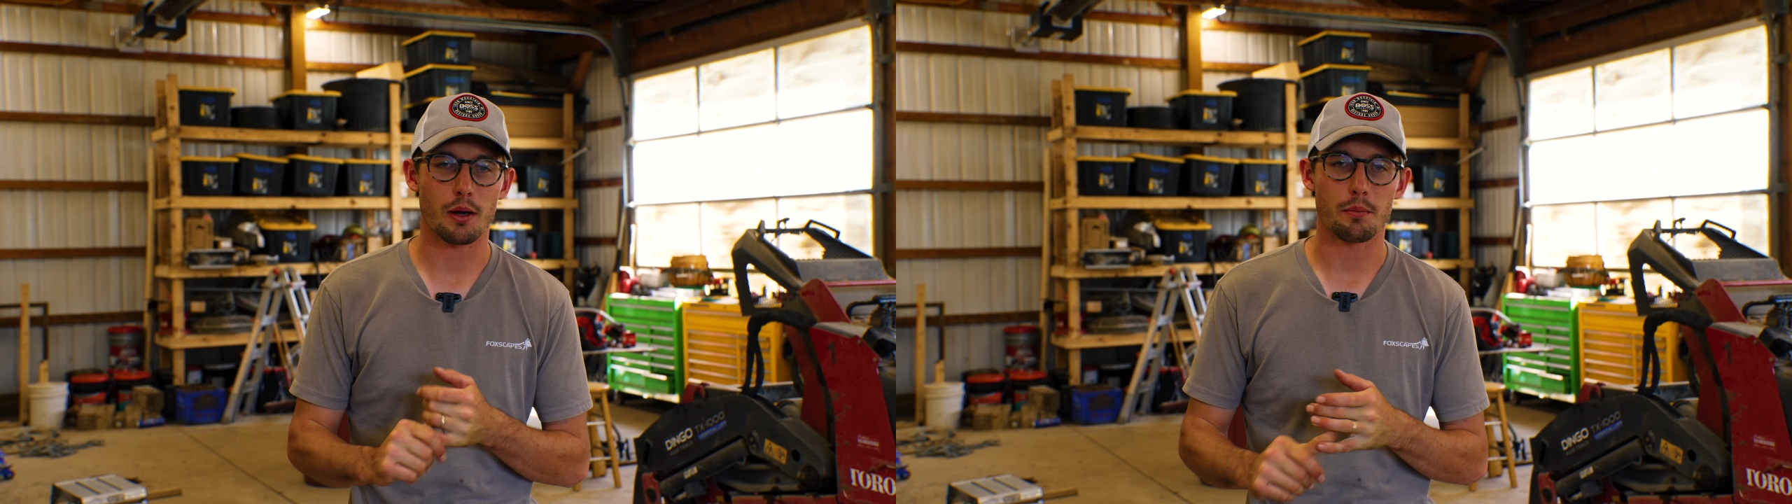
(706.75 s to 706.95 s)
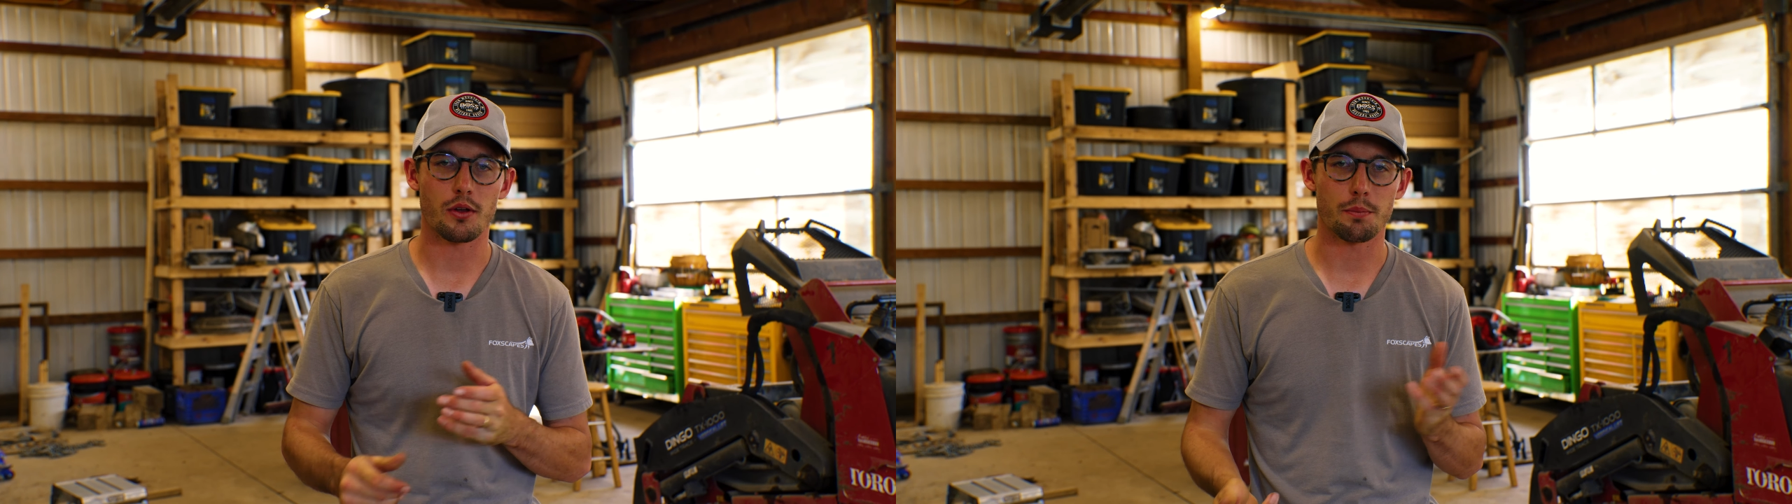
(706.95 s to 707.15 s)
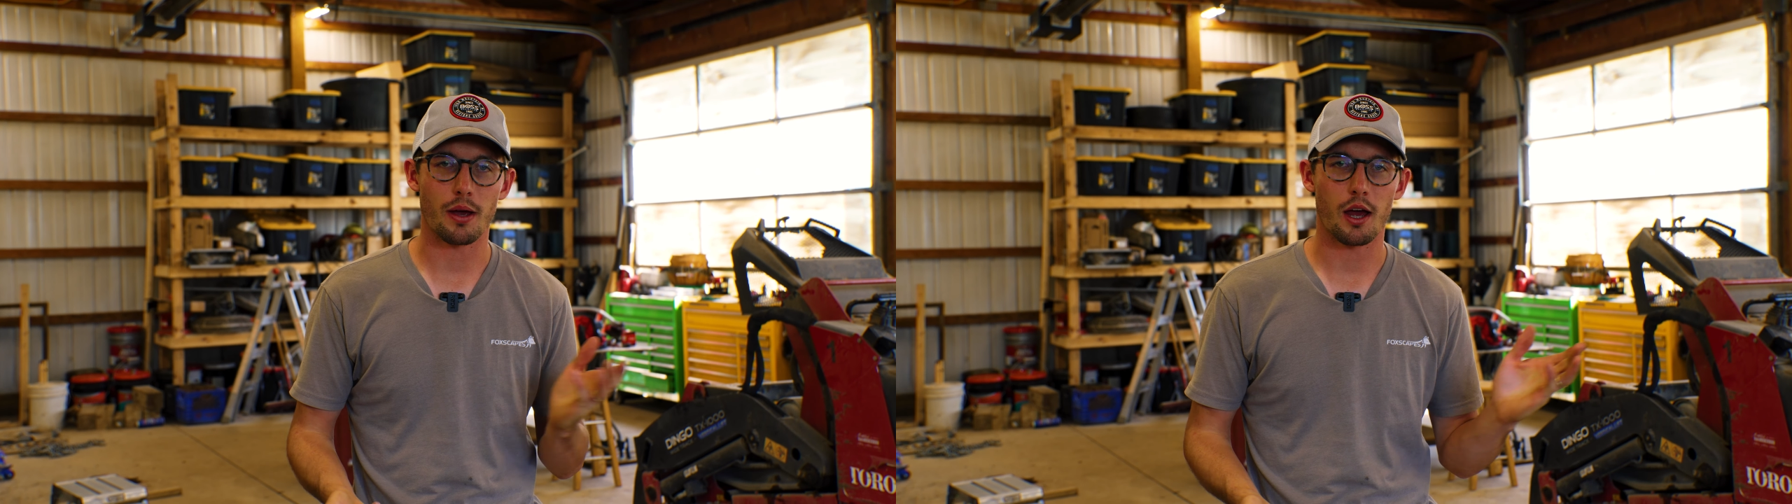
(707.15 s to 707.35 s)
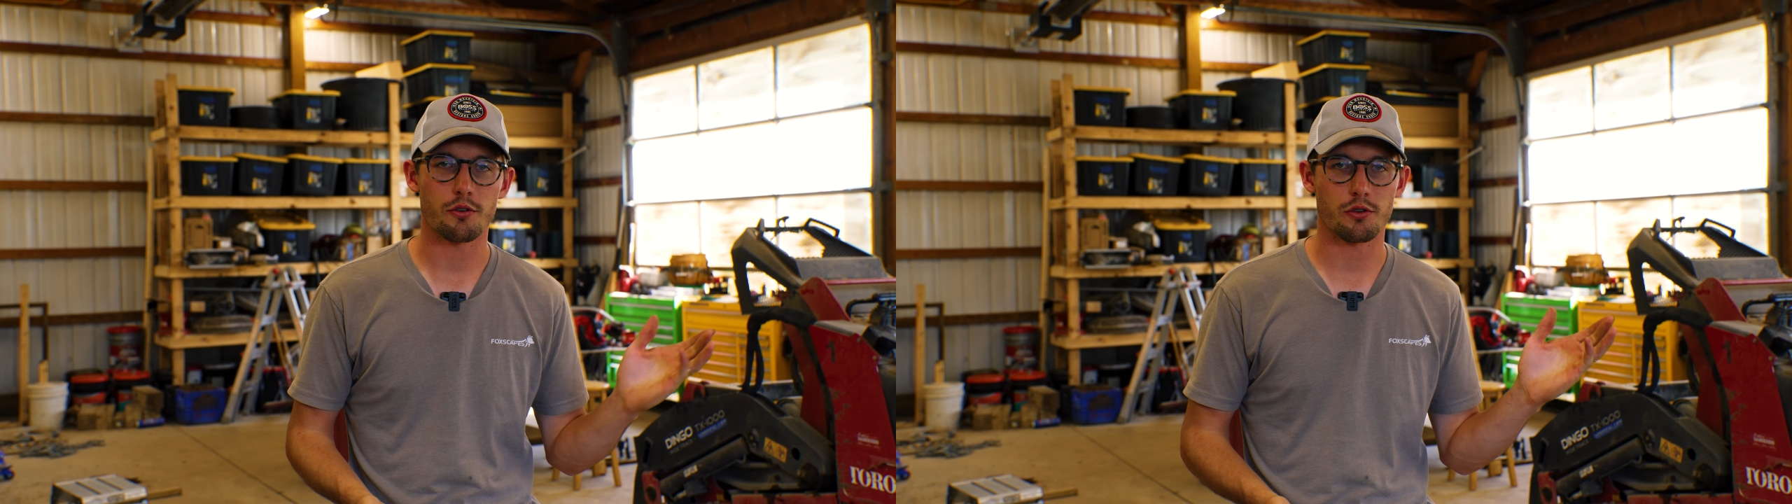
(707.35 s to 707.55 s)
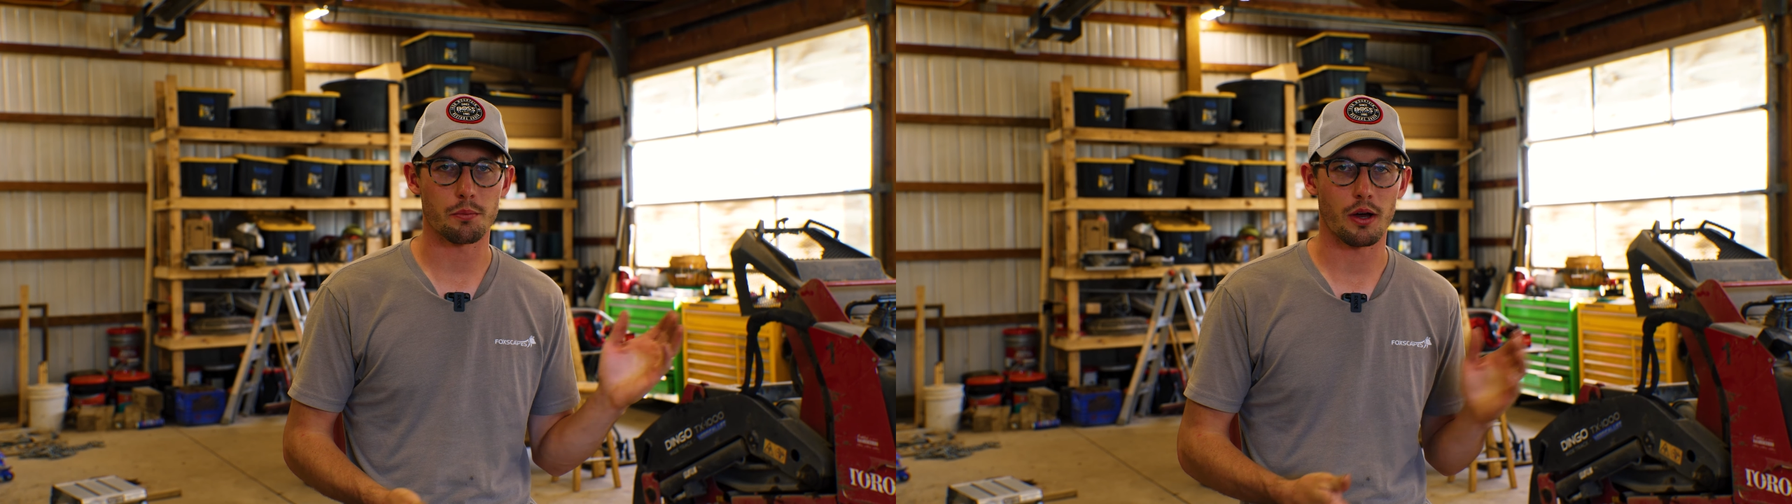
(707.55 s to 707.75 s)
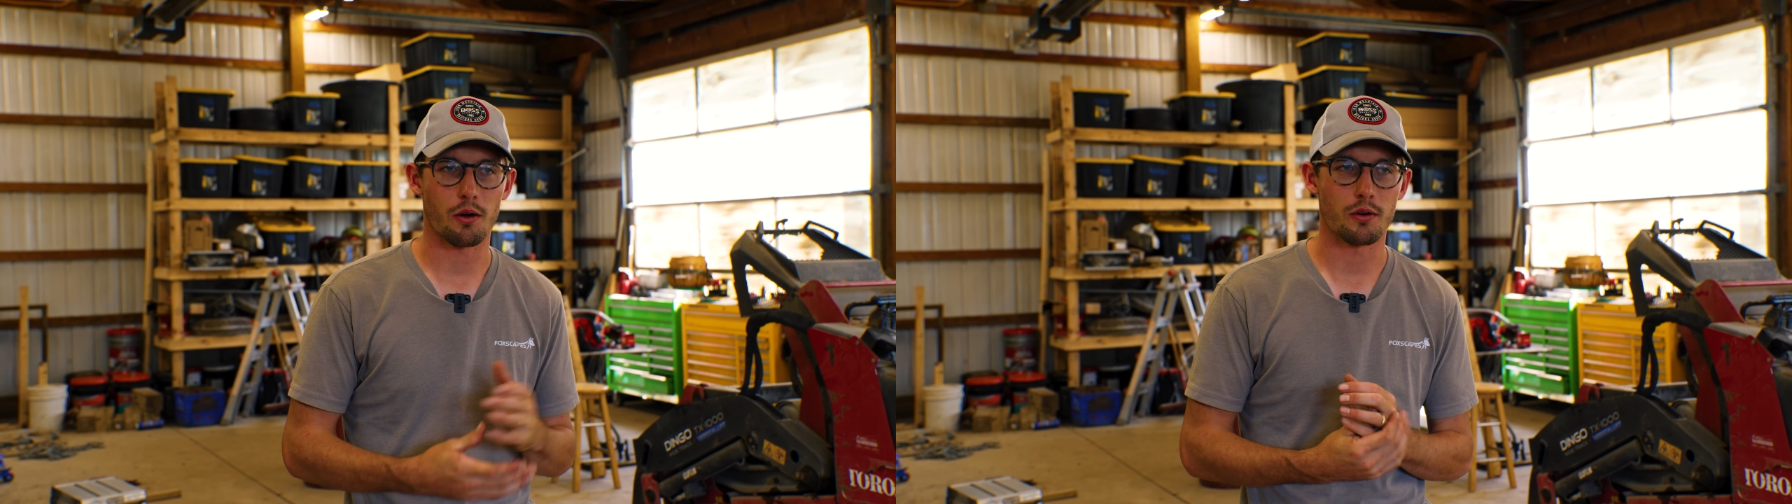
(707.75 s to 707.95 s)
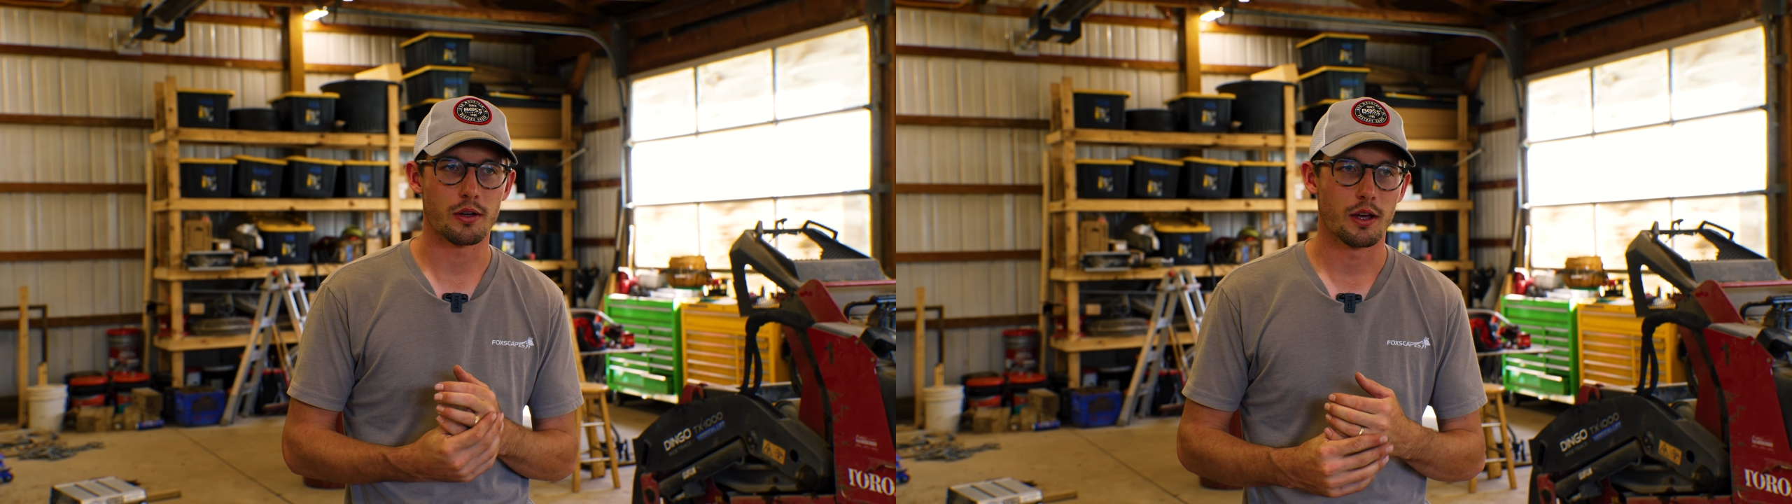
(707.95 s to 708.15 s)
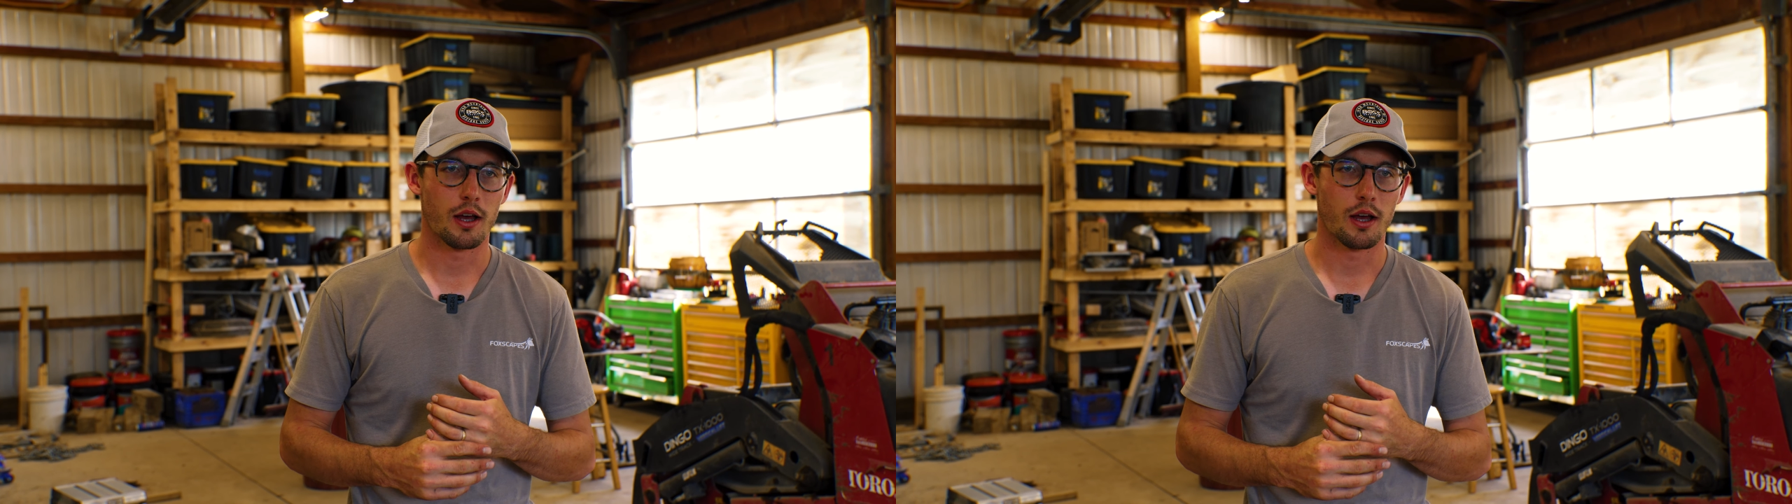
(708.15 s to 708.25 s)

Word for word: I'm really passionate about.